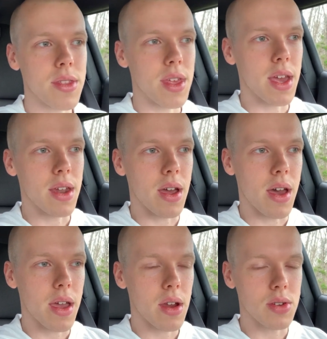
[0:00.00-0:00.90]
that
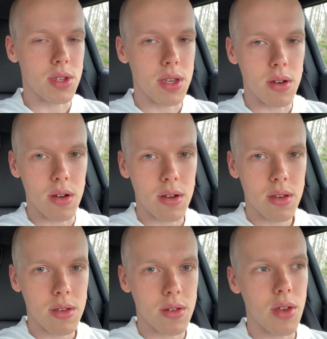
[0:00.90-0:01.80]
uh, Harris Teeter,
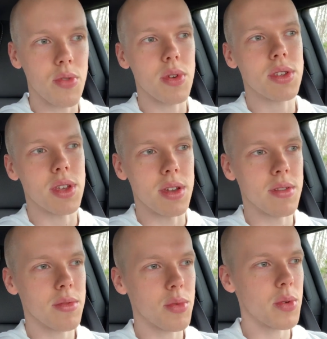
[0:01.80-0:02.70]
another reason
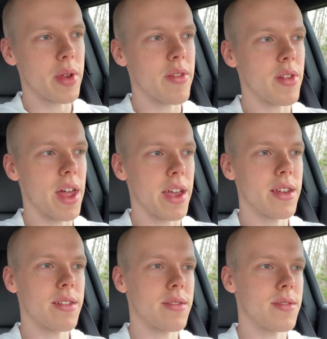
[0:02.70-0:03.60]
when we're giving like
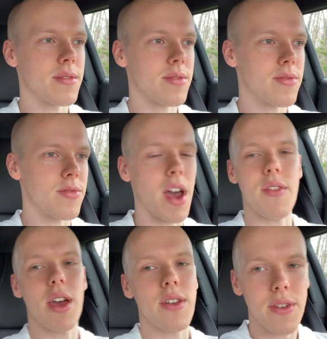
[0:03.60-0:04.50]
five
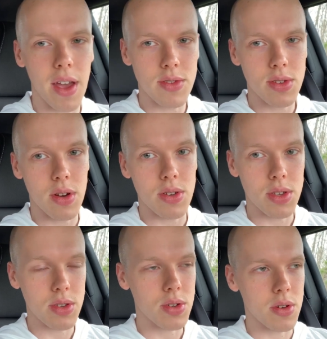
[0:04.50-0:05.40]
out of five stars
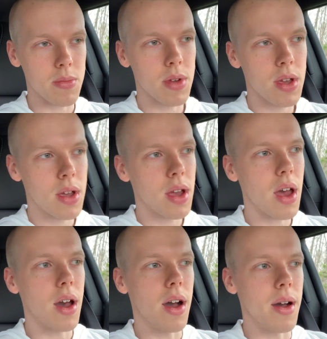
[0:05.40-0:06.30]
this trip.
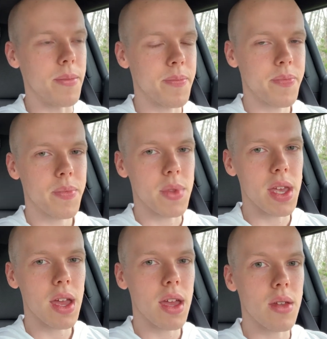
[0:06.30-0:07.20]
Um, they
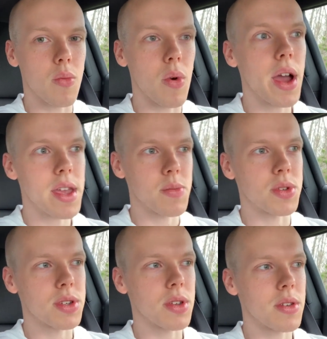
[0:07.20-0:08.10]
had
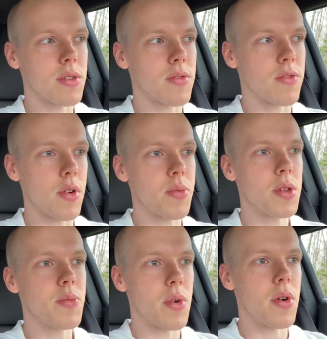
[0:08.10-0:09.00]
wipes for
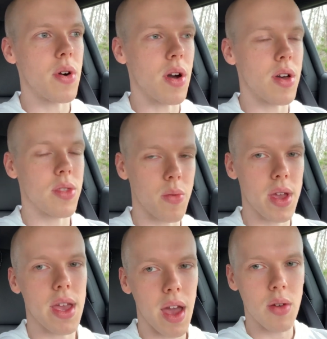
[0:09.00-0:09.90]
people on the
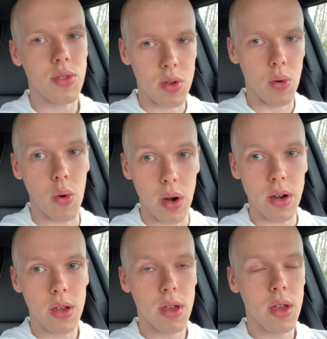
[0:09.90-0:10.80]
way out the door.
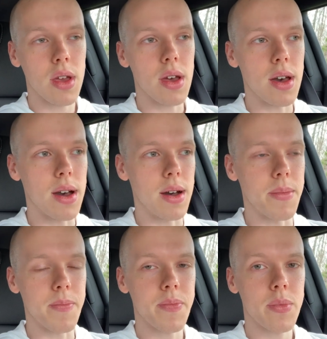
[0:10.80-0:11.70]

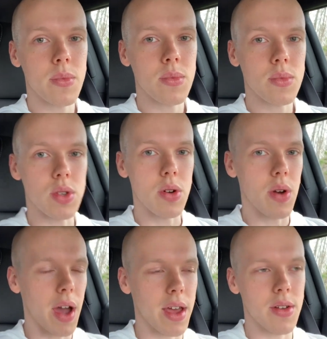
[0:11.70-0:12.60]
Um, so
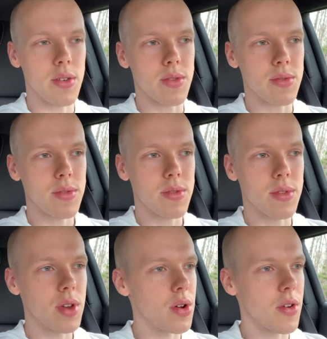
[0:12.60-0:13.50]
I don't
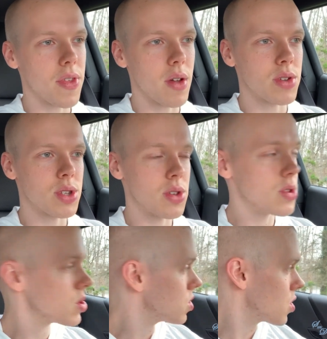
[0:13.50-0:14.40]
know if that was to
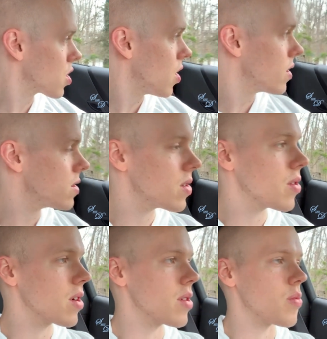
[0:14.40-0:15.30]
use on your cart
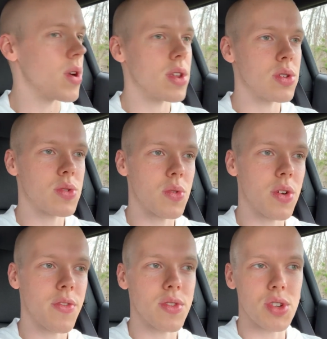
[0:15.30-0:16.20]
or what it is for,
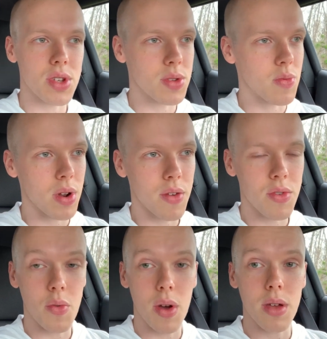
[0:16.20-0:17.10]
if it's just whatever
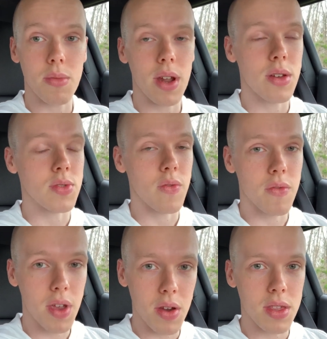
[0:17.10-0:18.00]
you want, but I was
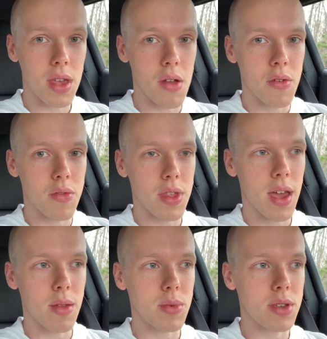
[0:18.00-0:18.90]
very thankful for
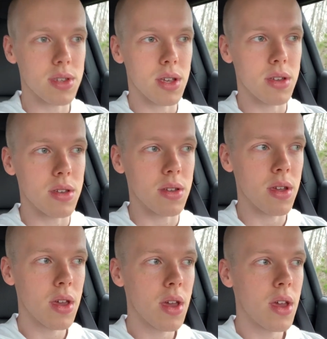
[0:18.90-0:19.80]
that because I could
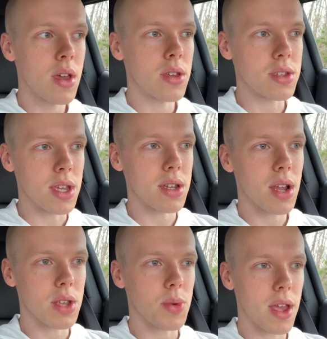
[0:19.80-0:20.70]

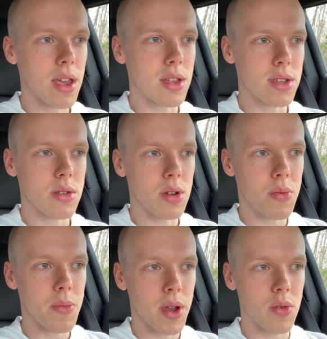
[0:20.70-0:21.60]
sanitize my hands after I
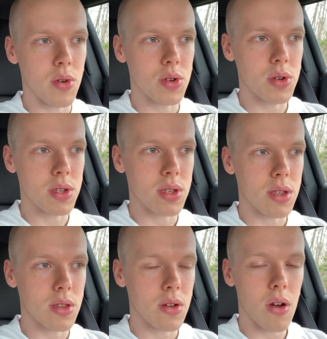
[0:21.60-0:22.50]
put my groceries
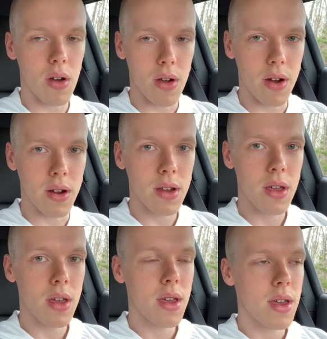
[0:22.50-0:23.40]
in the car.
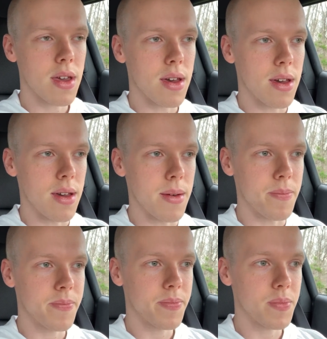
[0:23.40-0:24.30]

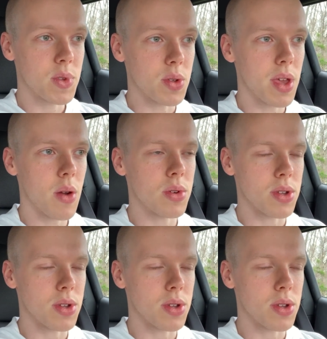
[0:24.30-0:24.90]
Um, so that was